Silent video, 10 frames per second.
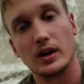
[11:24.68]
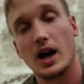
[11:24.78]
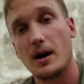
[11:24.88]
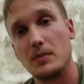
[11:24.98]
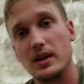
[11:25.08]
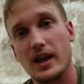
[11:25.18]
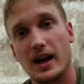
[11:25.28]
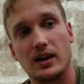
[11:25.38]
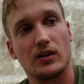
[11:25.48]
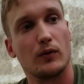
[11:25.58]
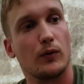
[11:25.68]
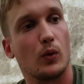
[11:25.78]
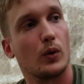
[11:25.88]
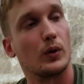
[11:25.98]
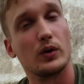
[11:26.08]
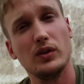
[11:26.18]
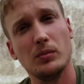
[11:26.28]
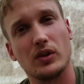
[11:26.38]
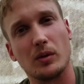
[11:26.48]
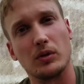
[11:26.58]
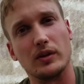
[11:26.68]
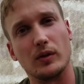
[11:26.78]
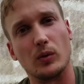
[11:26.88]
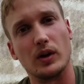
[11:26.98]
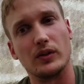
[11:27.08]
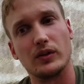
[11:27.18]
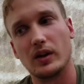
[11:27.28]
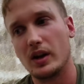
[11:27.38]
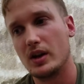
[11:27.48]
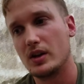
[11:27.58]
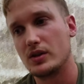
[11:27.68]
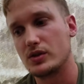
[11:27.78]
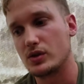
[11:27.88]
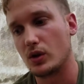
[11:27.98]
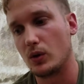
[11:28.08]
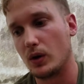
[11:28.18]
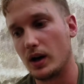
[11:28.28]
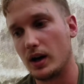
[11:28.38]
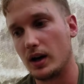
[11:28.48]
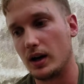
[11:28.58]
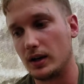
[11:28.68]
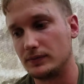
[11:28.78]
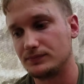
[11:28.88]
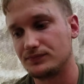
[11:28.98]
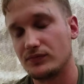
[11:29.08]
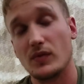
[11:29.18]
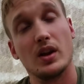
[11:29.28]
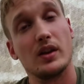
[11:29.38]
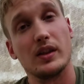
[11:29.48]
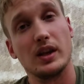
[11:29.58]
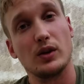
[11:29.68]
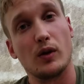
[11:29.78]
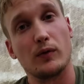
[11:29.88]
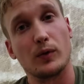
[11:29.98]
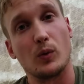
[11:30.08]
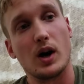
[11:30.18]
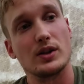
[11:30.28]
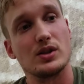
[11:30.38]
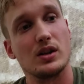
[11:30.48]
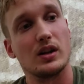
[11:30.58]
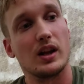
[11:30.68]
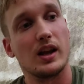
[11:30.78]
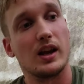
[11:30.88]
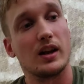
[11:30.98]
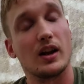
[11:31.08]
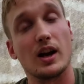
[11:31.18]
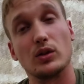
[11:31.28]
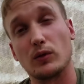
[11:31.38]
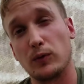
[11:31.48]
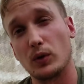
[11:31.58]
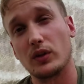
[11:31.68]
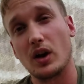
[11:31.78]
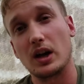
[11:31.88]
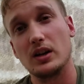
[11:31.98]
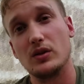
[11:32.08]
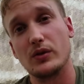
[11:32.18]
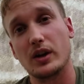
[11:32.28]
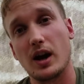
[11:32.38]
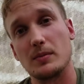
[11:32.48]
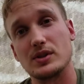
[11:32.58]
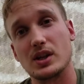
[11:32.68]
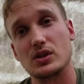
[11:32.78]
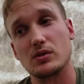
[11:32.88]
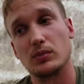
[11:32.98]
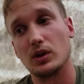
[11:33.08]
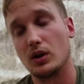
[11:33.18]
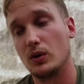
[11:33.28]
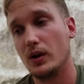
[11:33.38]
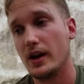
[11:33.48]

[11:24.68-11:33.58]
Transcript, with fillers: got me that for Christmas, I believe it was. So uh, Thank you all for watching, and I look forward to talking to you in the comment section below.